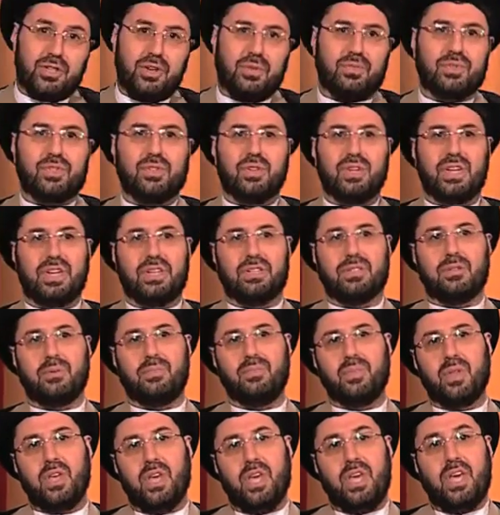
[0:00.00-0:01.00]
of Sunnis.
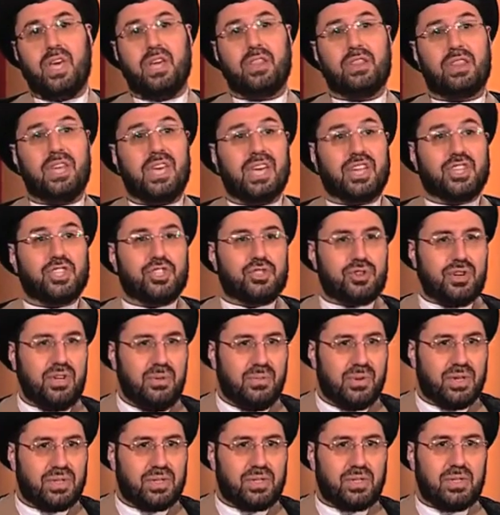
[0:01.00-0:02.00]
The
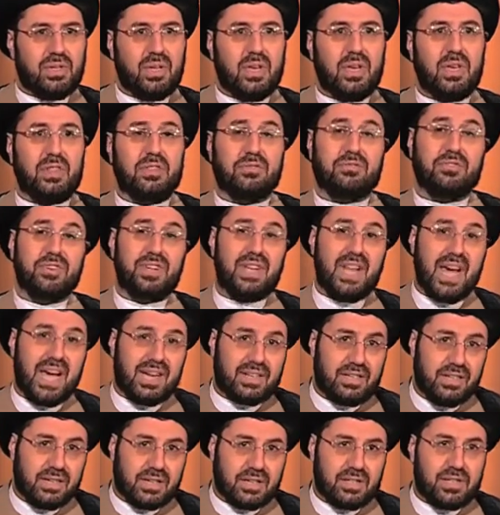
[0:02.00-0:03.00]
extremists, the
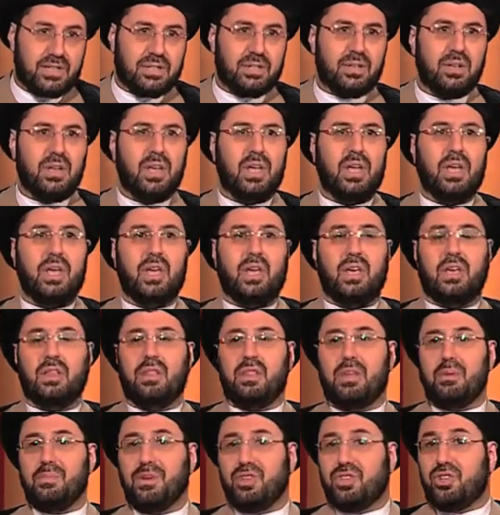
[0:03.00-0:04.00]
fanatics,
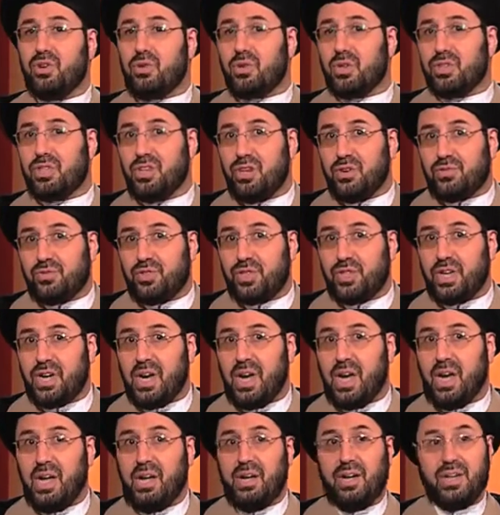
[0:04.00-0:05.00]
the majority of
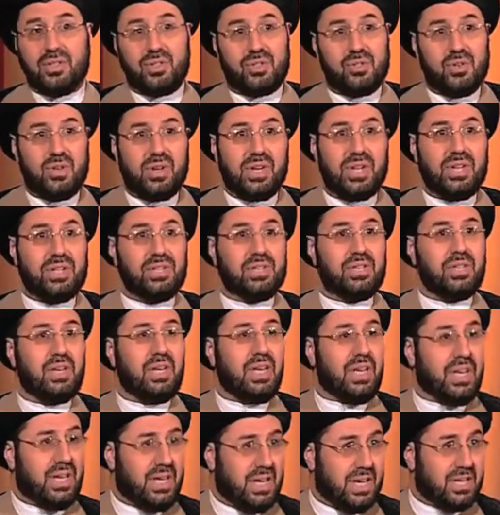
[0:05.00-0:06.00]
Shia and Sunnis
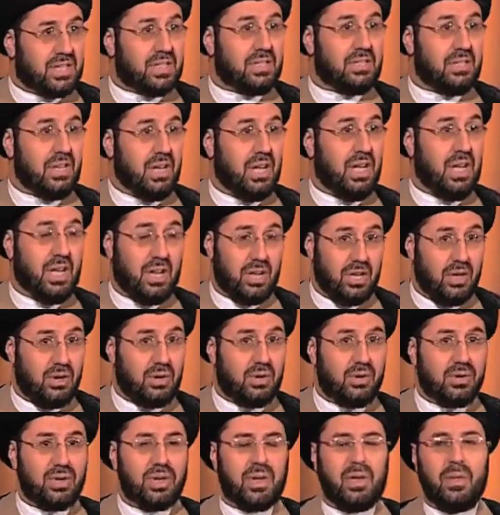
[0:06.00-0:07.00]
get
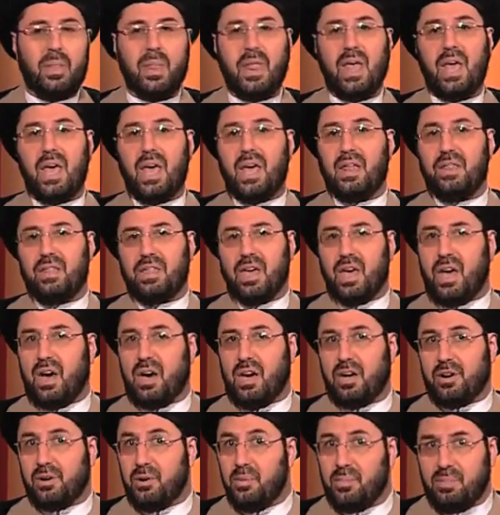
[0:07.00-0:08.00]
along and they
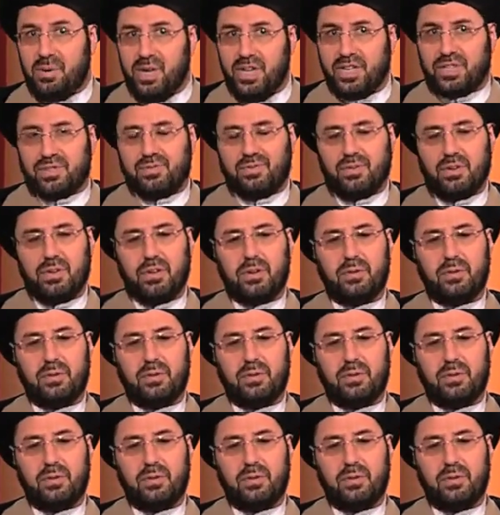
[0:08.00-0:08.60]
are peaceful.